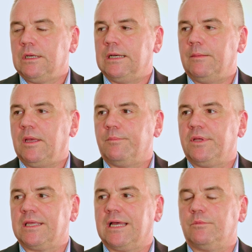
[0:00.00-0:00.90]
and
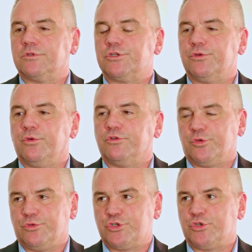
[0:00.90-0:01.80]
being able
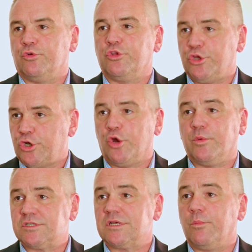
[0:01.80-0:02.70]
to ensure that you know
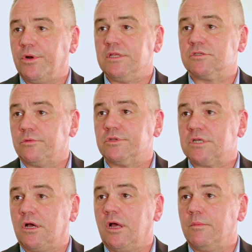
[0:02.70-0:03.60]
where someone is all the
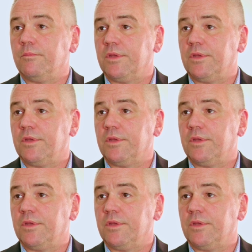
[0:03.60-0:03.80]
time,